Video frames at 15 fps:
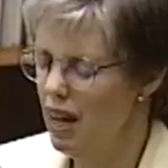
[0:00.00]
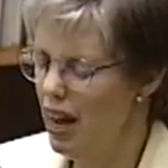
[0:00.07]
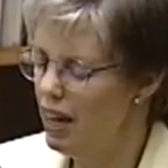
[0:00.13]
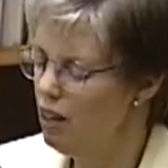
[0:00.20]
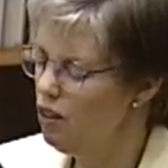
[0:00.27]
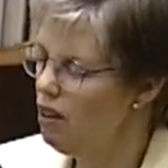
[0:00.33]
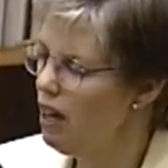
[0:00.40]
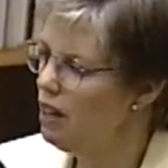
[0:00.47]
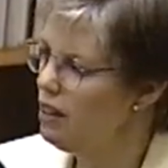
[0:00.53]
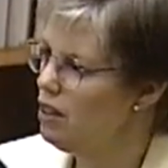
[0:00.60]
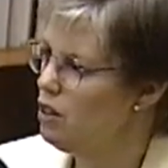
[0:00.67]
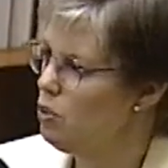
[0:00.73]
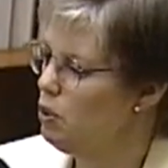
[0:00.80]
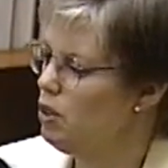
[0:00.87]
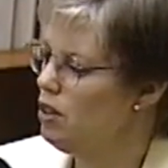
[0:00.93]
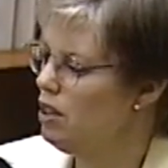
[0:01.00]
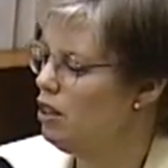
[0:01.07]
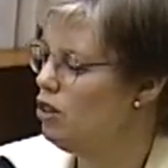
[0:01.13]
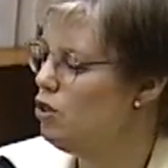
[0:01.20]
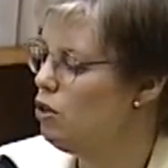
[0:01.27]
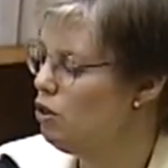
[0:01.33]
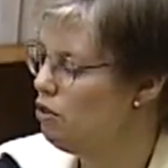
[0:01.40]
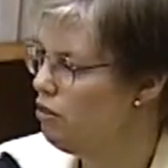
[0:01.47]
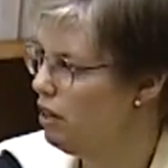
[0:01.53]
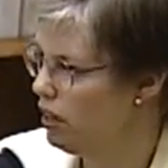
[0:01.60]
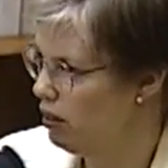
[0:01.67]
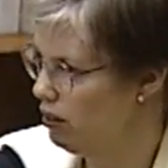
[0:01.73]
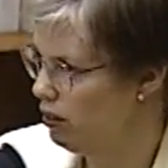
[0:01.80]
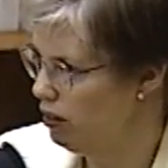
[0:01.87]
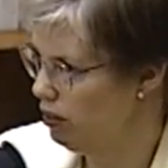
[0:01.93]
I don't like this word, the control
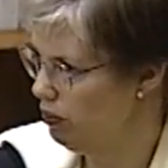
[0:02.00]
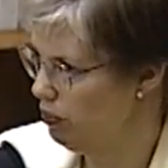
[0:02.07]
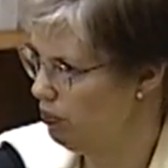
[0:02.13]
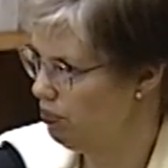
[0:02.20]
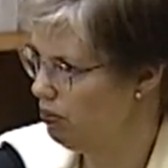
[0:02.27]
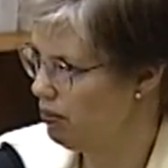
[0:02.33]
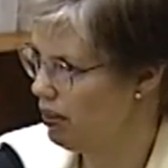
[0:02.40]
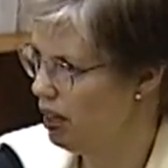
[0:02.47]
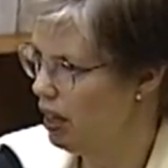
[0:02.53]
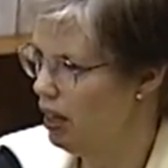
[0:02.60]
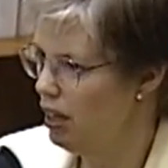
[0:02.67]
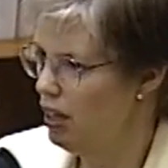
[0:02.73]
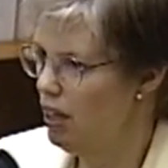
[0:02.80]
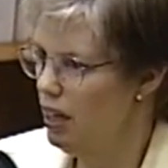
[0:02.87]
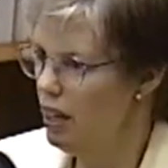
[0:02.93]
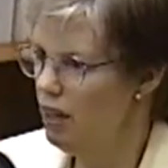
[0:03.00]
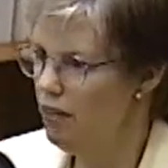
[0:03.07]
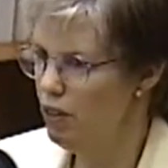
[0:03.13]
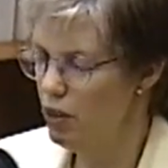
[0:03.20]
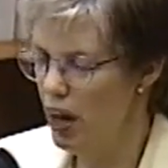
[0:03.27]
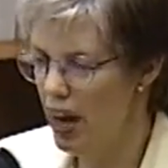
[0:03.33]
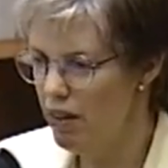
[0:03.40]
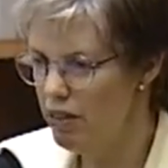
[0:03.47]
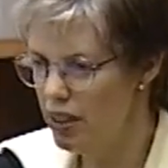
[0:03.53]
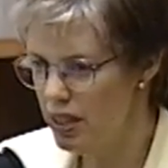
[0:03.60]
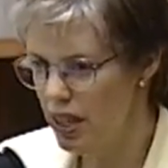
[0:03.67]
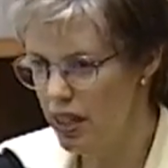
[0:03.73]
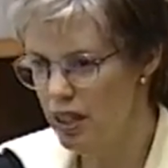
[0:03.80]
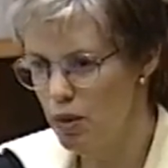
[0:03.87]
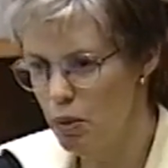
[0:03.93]
failed. If you have
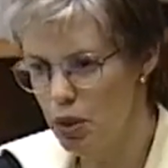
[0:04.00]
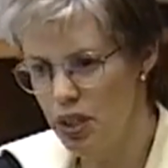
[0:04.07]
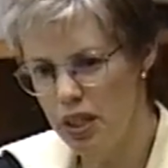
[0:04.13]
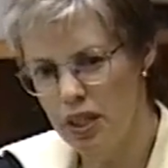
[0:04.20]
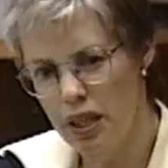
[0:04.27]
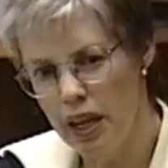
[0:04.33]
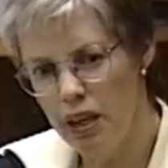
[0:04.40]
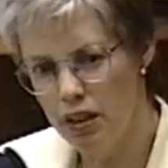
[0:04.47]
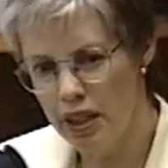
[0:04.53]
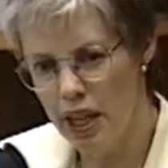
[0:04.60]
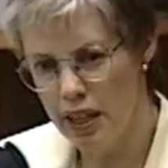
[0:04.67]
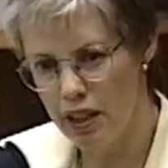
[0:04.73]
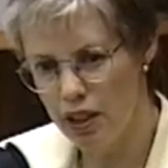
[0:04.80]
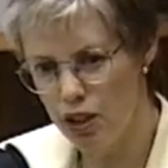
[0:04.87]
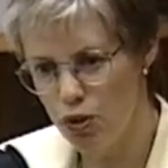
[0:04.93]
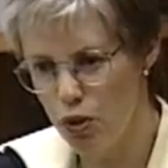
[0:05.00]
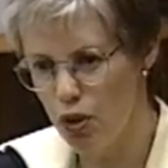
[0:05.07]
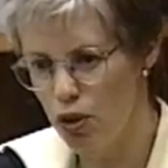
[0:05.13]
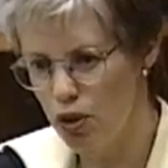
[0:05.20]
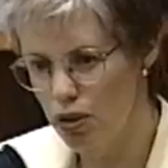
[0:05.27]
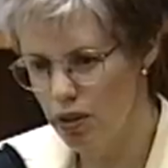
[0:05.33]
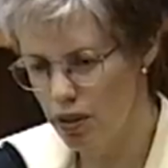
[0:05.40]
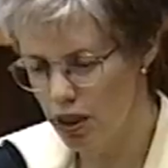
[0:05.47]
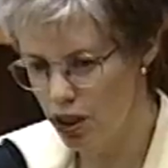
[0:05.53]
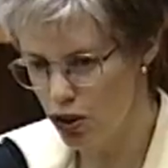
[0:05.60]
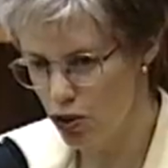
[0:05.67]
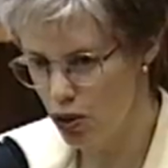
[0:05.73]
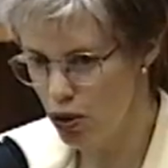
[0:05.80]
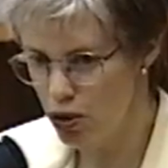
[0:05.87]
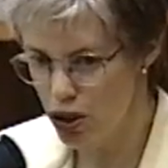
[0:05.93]
detectable DNA on that control, the
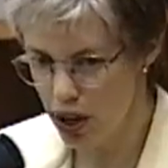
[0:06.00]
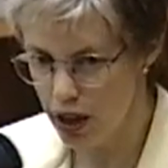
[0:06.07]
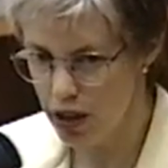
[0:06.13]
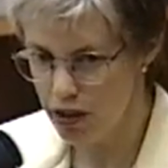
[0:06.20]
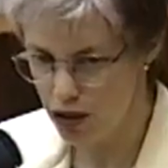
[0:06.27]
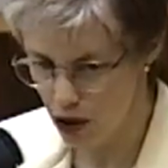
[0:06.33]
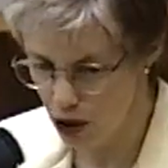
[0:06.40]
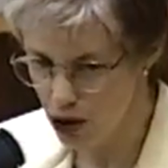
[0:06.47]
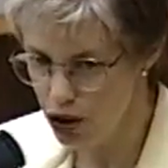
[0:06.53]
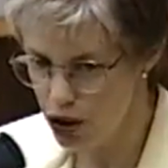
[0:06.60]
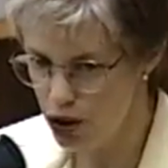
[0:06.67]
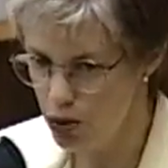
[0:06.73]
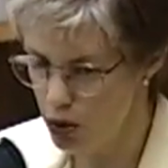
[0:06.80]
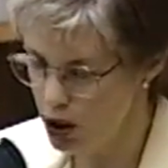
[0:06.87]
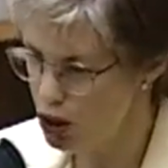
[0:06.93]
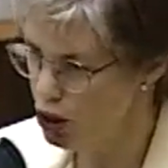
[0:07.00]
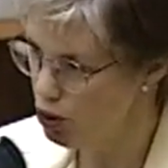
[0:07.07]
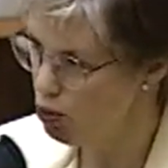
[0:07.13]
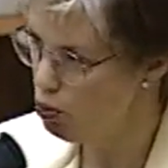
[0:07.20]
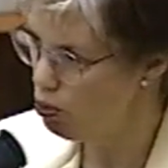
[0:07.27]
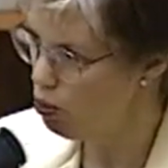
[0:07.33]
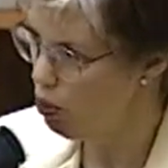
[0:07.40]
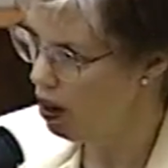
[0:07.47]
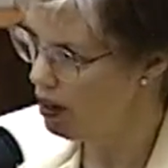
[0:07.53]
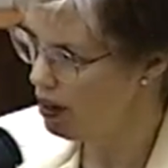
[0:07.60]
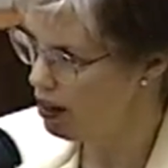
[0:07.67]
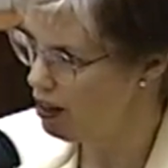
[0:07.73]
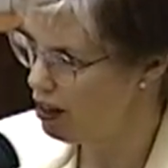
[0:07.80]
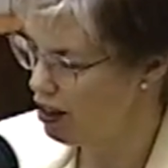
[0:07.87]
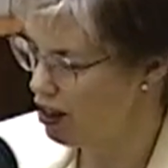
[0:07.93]
control told you what you wanted
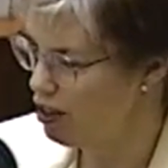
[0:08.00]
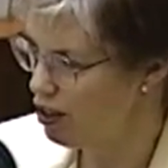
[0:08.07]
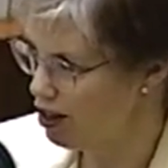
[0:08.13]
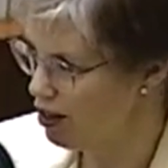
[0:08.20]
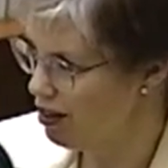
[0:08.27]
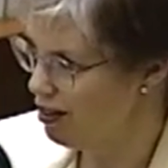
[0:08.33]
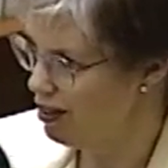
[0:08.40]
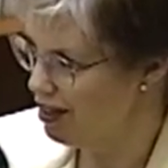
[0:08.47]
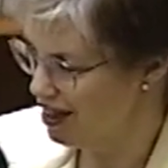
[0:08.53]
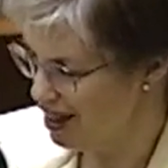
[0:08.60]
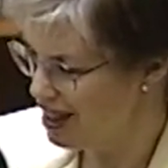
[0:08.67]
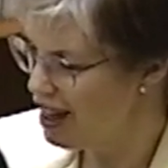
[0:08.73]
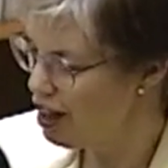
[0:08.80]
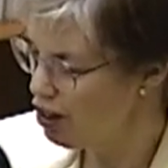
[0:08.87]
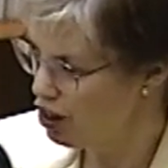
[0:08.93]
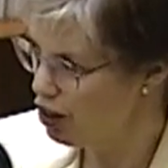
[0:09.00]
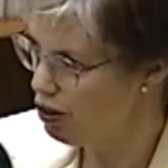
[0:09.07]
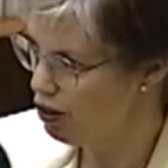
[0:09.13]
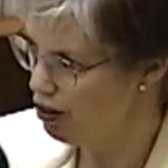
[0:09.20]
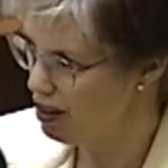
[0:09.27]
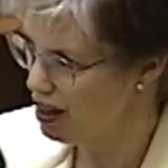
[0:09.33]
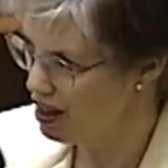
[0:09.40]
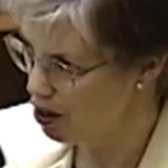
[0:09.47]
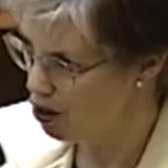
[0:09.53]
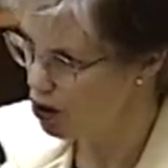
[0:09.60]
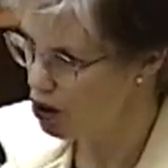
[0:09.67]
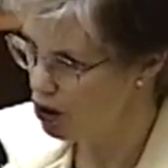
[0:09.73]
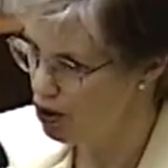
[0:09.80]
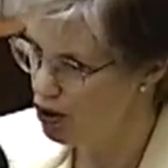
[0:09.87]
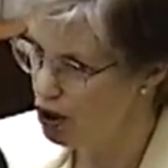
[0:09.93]
to tell you. It told
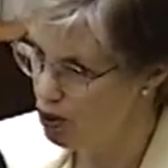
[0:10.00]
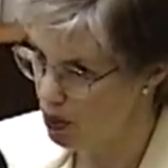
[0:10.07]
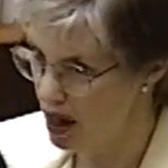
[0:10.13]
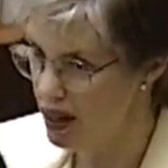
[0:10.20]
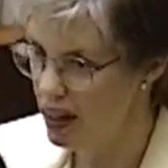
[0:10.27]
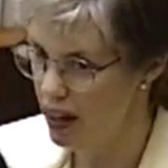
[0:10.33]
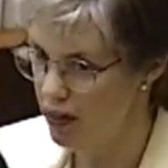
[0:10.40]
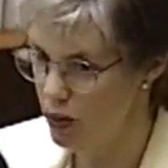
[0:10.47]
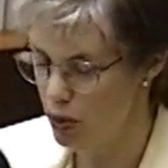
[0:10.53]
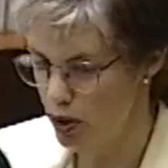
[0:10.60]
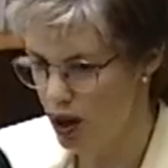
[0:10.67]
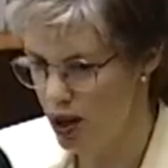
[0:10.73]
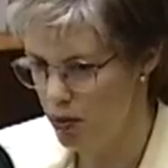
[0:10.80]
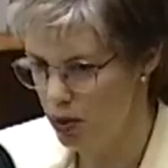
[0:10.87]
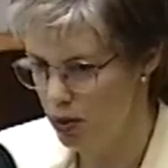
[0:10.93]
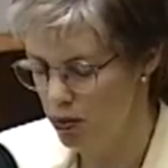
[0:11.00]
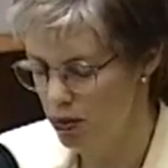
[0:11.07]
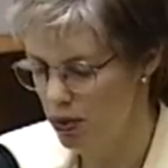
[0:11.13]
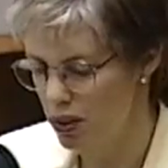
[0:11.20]
you you might have a problem.